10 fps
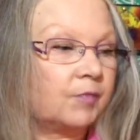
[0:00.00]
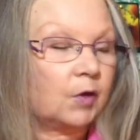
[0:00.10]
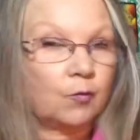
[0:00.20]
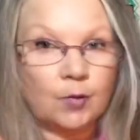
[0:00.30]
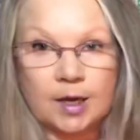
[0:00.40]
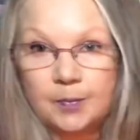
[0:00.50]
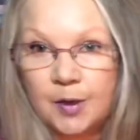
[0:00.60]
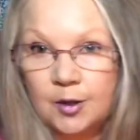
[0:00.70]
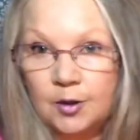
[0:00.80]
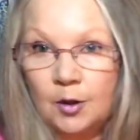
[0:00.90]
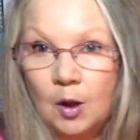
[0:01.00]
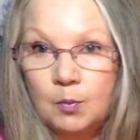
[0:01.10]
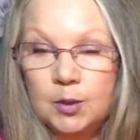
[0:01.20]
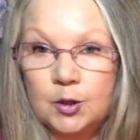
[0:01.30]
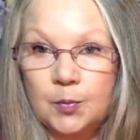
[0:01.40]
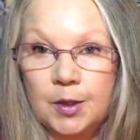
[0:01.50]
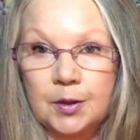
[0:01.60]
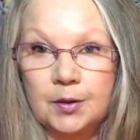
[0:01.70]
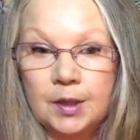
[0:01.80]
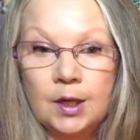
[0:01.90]
red pill, blue
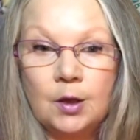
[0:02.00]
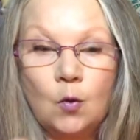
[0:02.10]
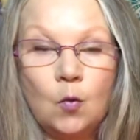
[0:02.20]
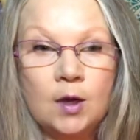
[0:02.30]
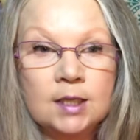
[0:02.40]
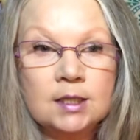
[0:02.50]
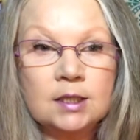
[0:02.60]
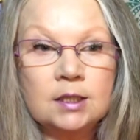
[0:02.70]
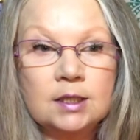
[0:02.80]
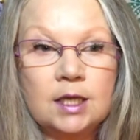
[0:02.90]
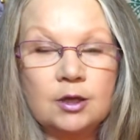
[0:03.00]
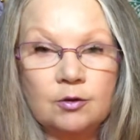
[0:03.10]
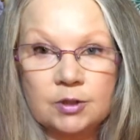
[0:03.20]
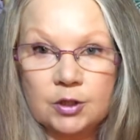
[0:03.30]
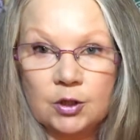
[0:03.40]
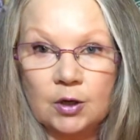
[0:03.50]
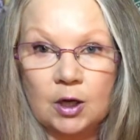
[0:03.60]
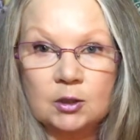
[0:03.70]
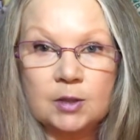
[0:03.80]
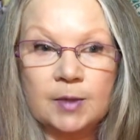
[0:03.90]
pill. One is going to take you to your
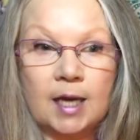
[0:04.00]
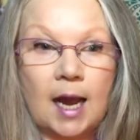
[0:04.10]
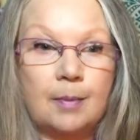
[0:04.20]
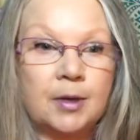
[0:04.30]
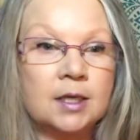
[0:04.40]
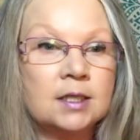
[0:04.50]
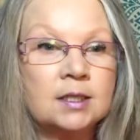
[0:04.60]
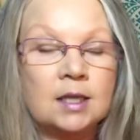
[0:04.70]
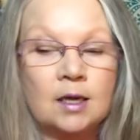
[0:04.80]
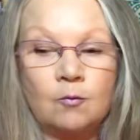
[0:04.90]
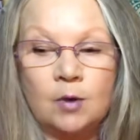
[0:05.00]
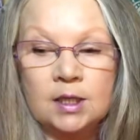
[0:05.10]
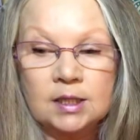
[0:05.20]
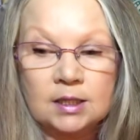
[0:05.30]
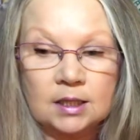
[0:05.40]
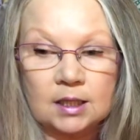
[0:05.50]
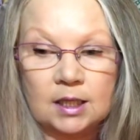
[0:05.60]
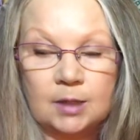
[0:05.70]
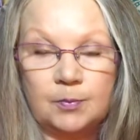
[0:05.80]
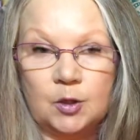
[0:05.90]
ultimate happiness, and one is going to
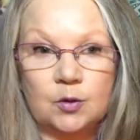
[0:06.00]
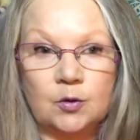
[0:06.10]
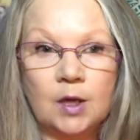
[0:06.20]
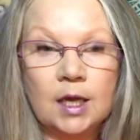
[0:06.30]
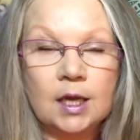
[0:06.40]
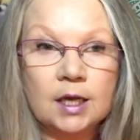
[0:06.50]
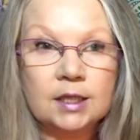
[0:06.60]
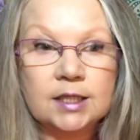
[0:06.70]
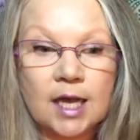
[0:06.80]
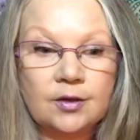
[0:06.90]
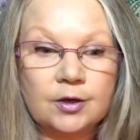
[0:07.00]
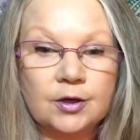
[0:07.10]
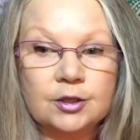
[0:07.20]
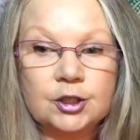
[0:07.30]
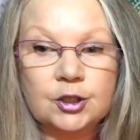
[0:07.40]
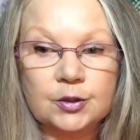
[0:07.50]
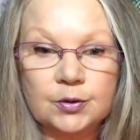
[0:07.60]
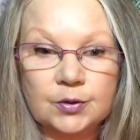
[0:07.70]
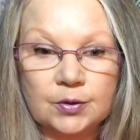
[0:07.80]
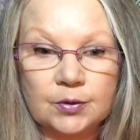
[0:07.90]
keep you tethered
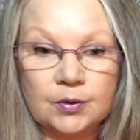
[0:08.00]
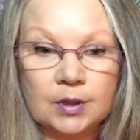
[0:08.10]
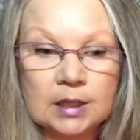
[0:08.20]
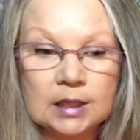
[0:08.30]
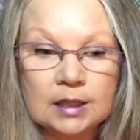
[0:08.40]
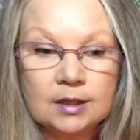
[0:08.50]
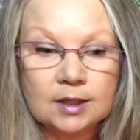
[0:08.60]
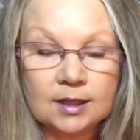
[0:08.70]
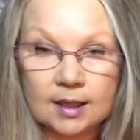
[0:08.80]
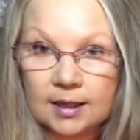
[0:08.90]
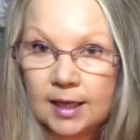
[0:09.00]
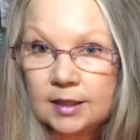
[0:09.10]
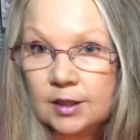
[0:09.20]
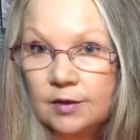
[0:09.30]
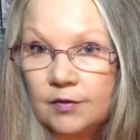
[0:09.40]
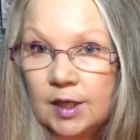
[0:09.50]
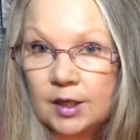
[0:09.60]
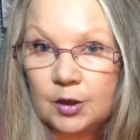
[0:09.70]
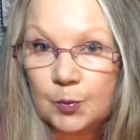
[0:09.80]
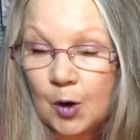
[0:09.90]
to the collective
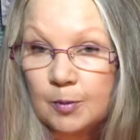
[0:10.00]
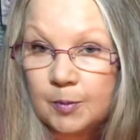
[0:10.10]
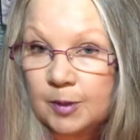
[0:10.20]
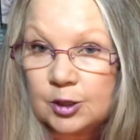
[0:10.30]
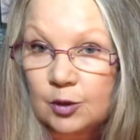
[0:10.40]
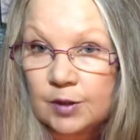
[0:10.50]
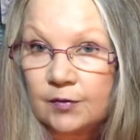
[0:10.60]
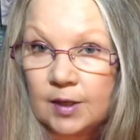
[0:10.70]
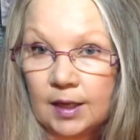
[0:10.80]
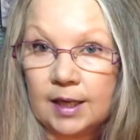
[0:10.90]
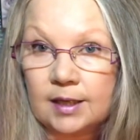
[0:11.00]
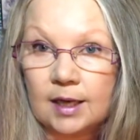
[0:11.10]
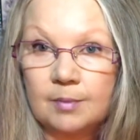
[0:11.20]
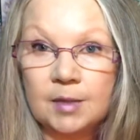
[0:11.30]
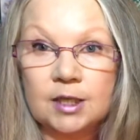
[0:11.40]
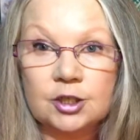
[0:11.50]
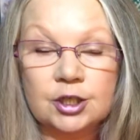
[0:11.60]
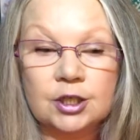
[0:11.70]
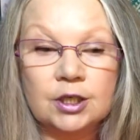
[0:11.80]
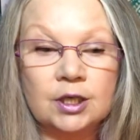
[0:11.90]
that you probably don't even like that
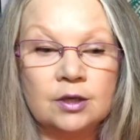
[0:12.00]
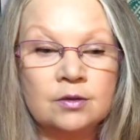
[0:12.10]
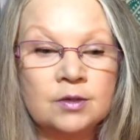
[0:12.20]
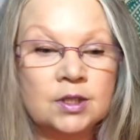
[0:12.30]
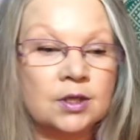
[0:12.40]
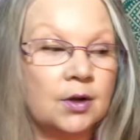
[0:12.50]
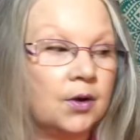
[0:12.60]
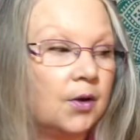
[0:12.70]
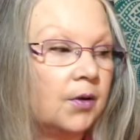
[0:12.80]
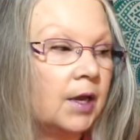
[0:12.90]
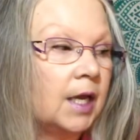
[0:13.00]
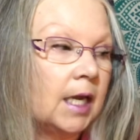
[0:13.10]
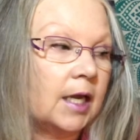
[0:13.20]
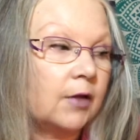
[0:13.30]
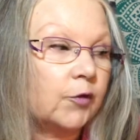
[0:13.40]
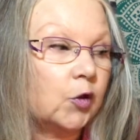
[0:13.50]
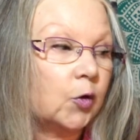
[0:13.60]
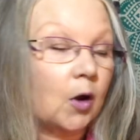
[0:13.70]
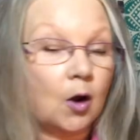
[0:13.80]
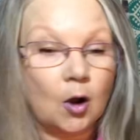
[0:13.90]
much, you know? So if
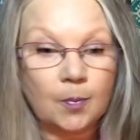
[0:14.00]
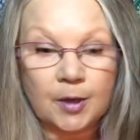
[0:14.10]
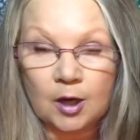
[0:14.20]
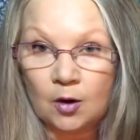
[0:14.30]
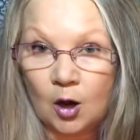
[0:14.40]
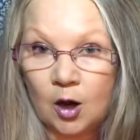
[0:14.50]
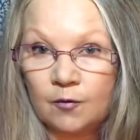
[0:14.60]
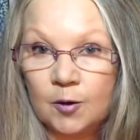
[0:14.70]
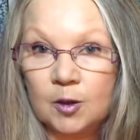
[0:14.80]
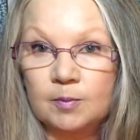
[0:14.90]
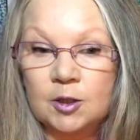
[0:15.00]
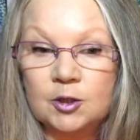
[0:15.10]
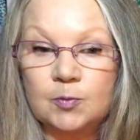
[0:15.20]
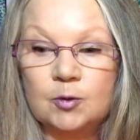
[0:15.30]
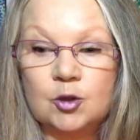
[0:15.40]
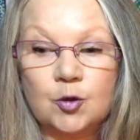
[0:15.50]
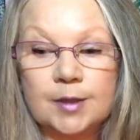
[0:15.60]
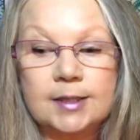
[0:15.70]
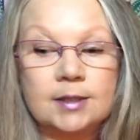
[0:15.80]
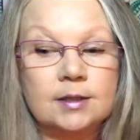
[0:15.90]
you are being offered multiple
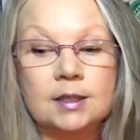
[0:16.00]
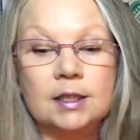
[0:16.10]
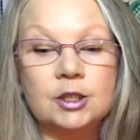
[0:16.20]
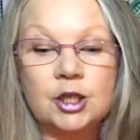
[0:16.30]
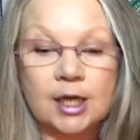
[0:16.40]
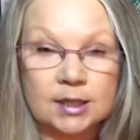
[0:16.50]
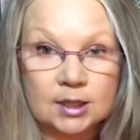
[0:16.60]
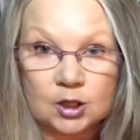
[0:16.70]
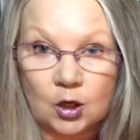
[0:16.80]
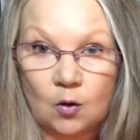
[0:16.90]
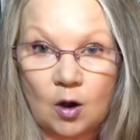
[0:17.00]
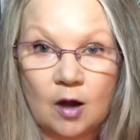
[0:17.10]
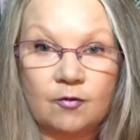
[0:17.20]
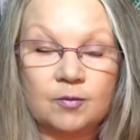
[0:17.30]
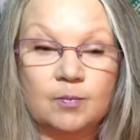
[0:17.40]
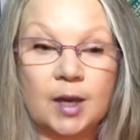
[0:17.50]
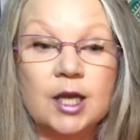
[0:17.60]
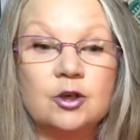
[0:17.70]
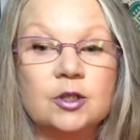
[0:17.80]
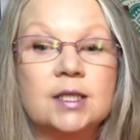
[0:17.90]
choices and a chance to go off by
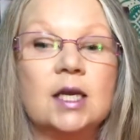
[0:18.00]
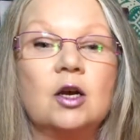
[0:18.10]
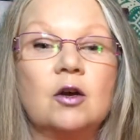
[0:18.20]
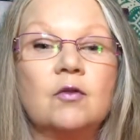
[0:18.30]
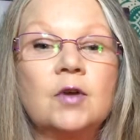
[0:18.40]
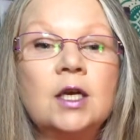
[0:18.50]
yourself